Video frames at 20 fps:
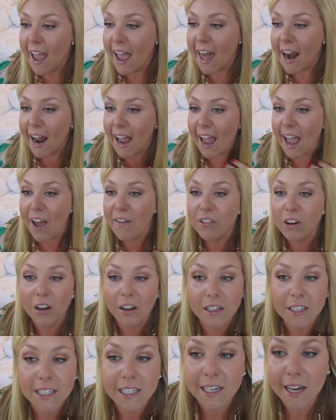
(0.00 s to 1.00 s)
And I have it
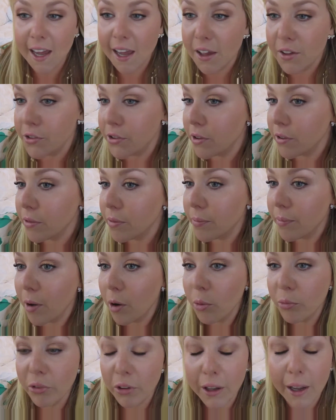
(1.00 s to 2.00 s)
on today, so
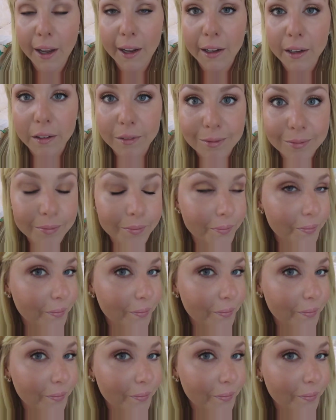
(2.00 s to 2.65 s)
hopefully I can